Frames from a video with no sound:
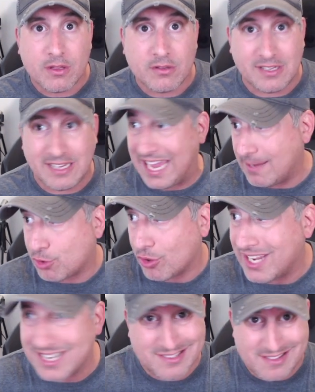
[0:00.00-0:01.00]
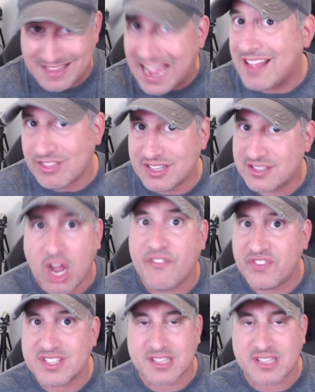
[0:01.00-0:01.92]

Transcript: Gabe Green is not the toughest